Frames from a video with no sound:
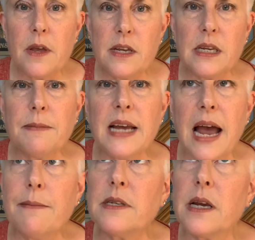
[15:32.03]

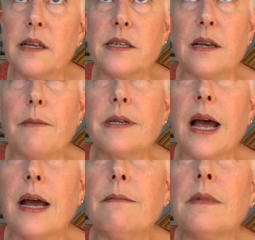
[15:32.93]
Sometimes in the
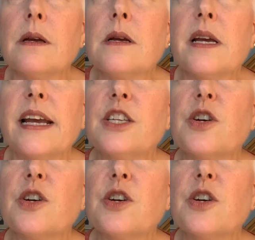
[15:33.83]
summertime, it's